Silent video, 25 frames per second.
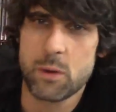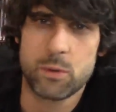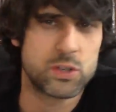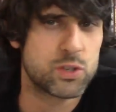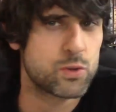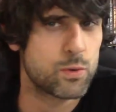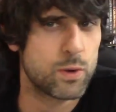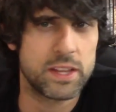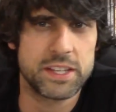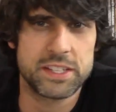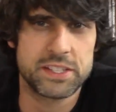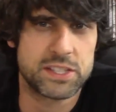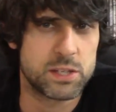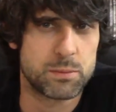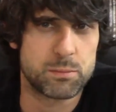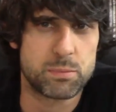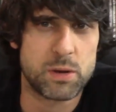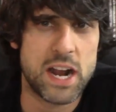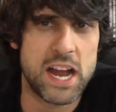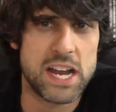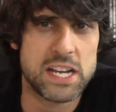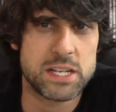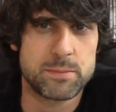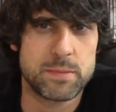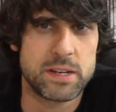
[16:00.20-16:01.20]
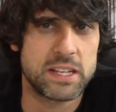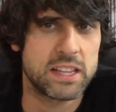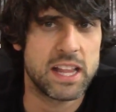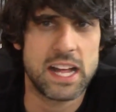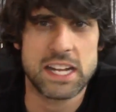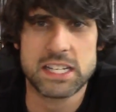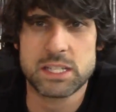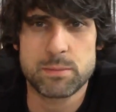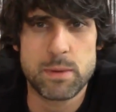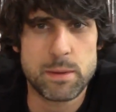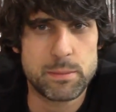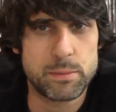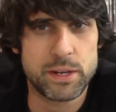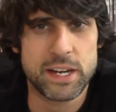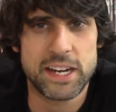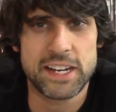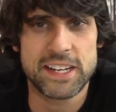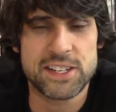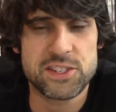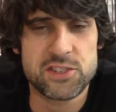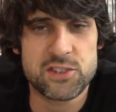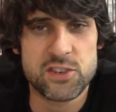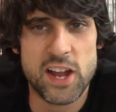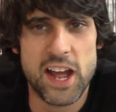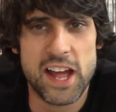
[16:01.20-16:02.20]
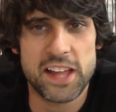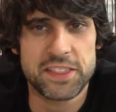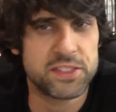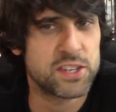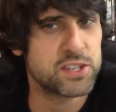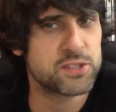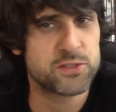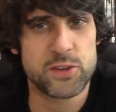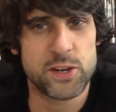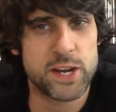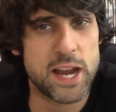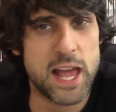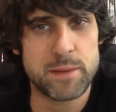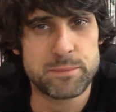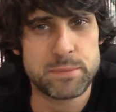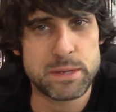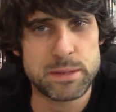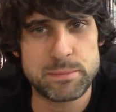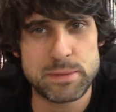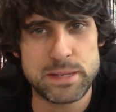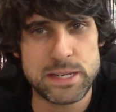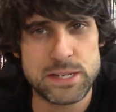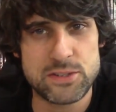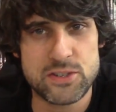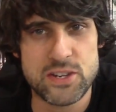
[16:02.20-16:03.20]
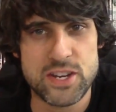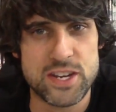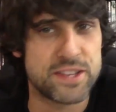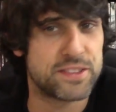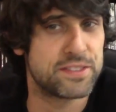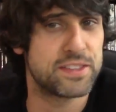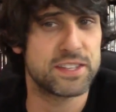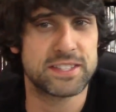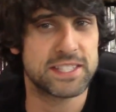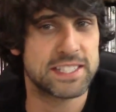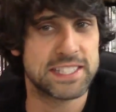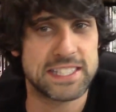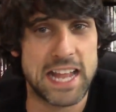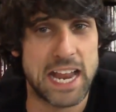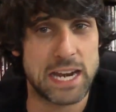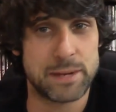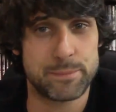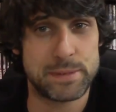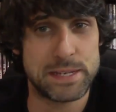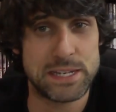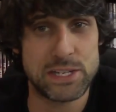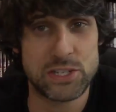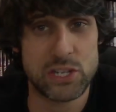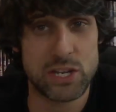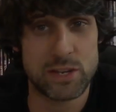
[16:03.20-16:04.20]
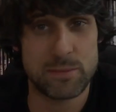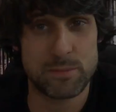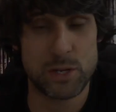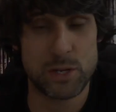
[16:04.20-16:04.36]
which really surprised me. Lots of people getting shot. This should not be PG. This is not a PG